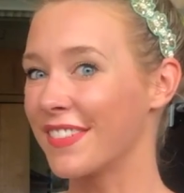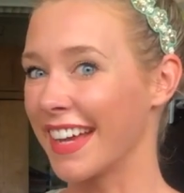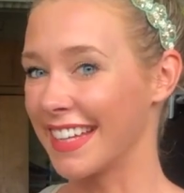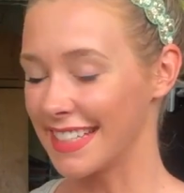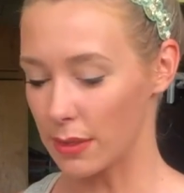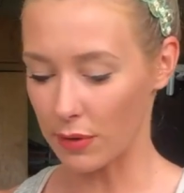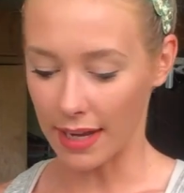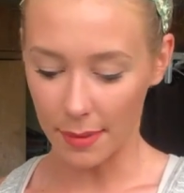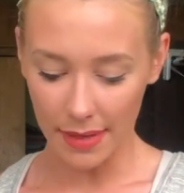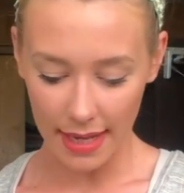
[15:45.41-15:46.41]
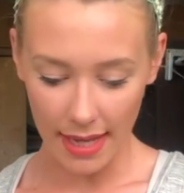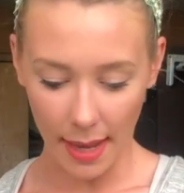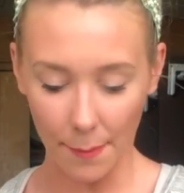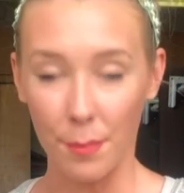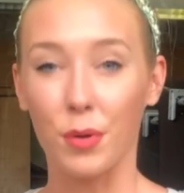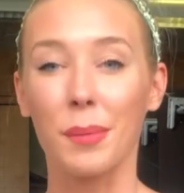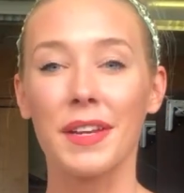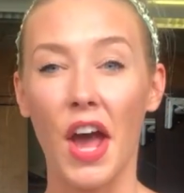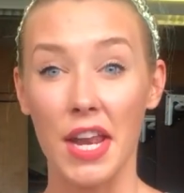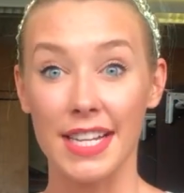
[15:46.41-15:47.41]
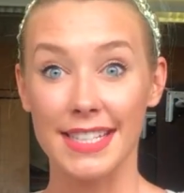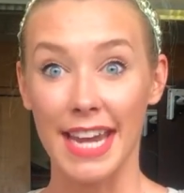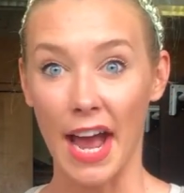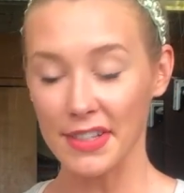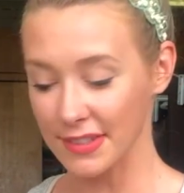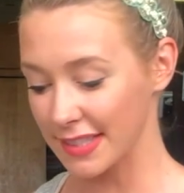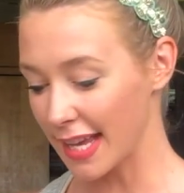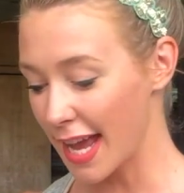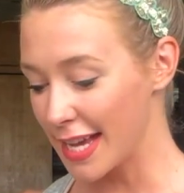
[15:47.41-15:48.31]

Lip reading: fun to break up my more monotonous tasks.